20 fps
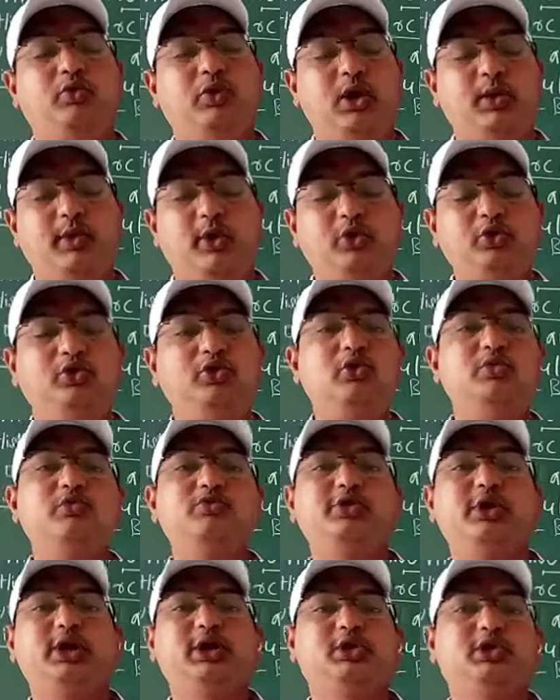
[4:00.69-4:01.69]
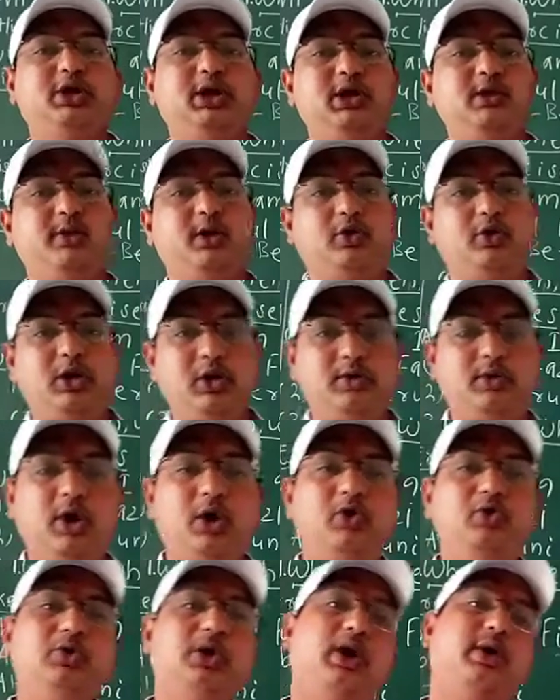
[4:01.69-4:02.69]
about whom we are talking about?
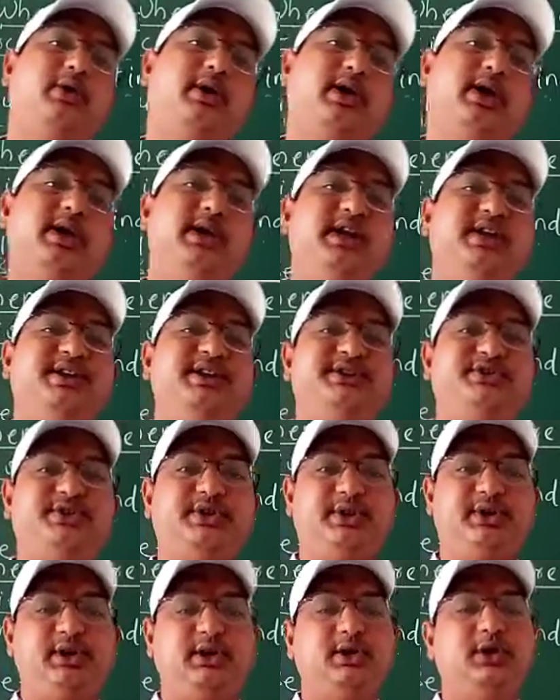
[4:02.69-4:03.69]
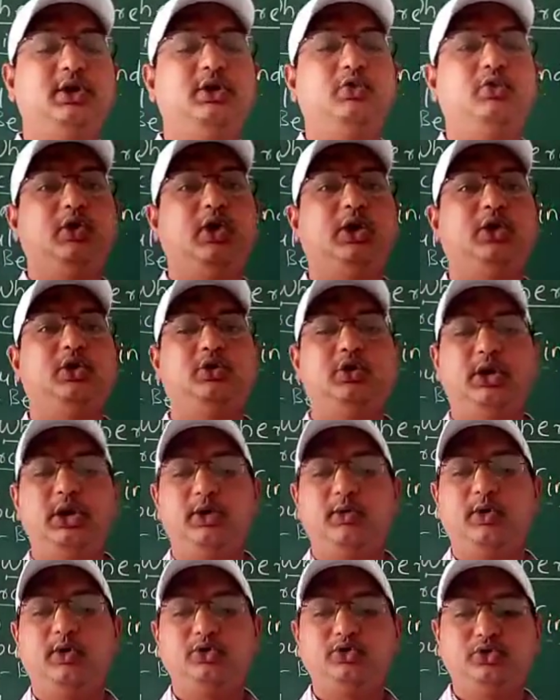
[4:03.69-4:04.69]
About our Indian history we are talking
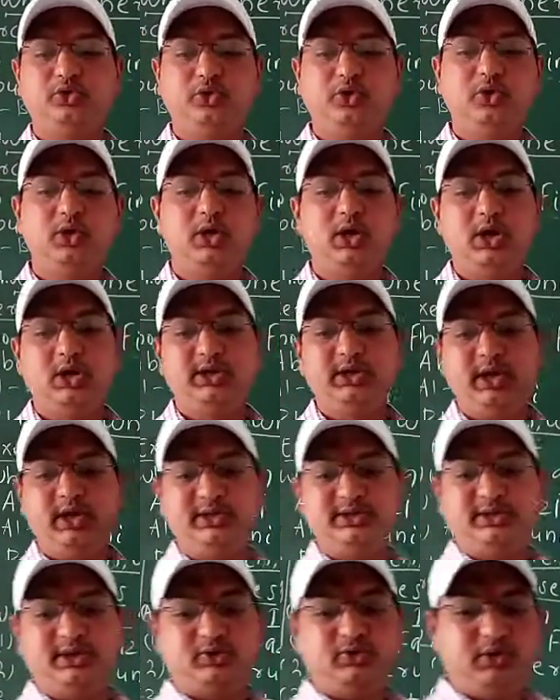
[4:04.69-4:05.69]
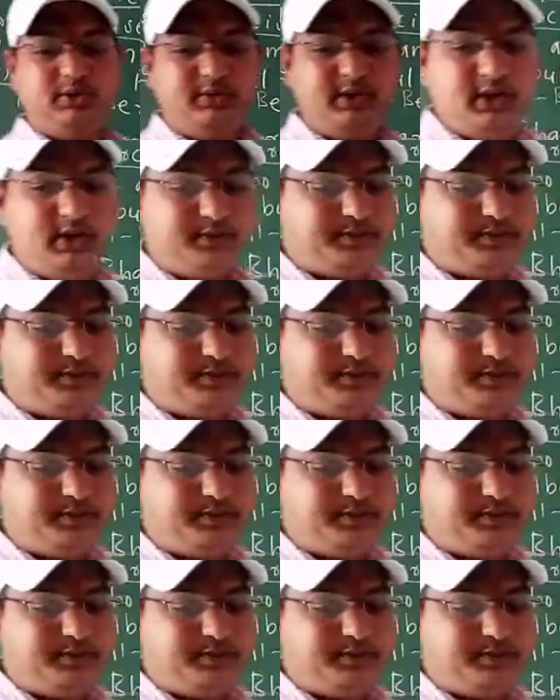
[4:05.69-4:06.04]
about. So, the answer will be